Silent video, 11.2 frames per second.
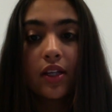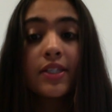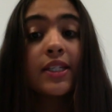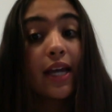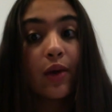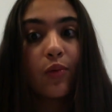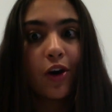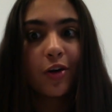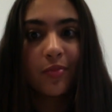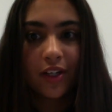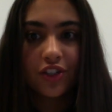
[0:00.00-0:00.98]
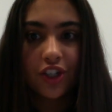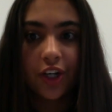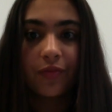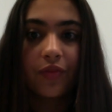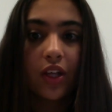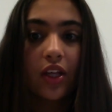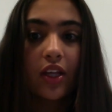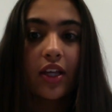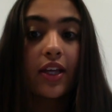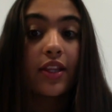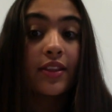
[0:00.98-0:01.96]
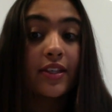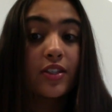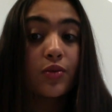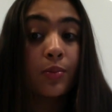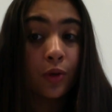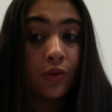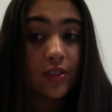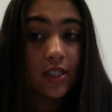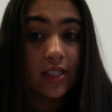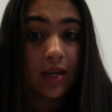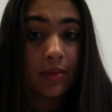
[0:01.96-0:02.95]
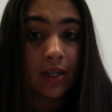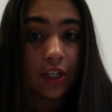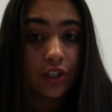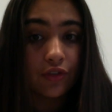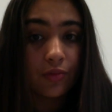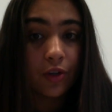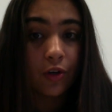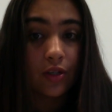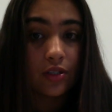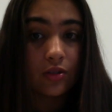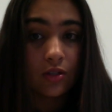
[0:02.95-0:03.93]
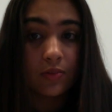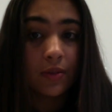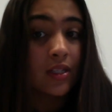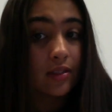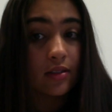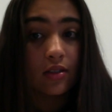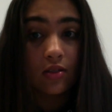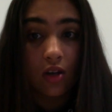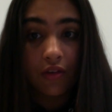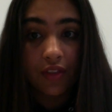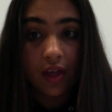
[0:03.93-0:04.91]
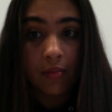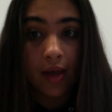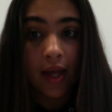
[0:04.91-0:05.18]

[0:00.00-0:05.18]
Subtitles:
DI water mixture. This removes contamination from the crystals but doesn't dissolve them